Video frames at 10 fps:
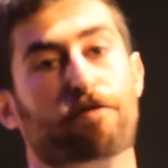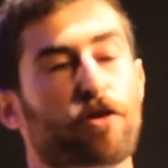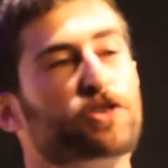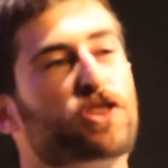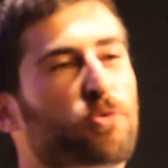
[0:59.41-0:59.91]

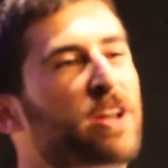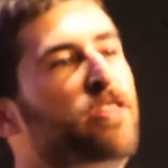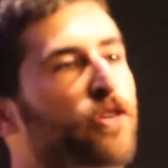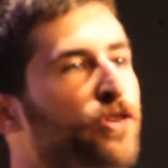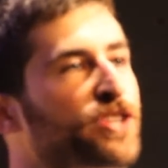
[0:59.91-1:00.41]
First
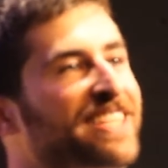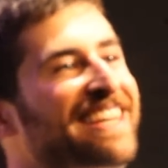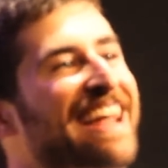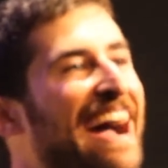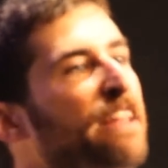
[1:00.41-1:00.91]
three Thursdays
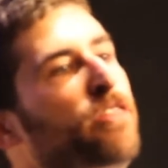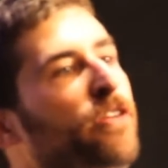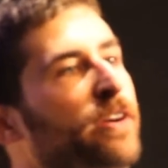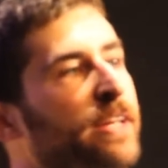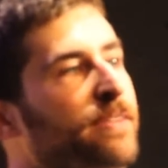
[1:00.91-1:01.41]
at
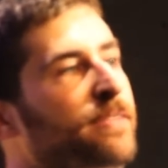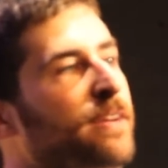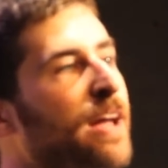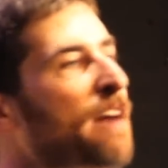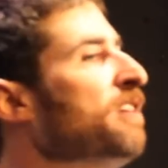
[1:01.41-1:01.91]

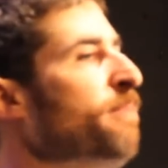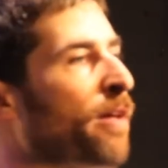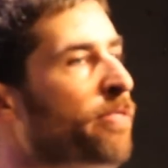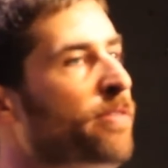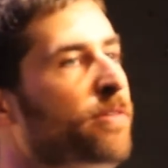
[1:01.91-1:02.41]
9.30 every
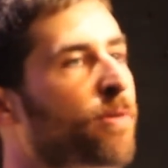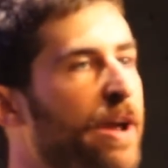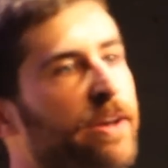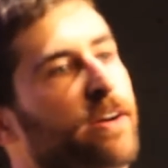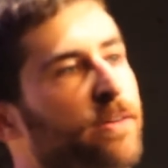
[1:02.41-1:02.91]
month,
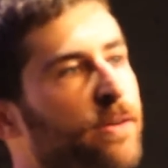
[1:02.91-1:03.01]
right here.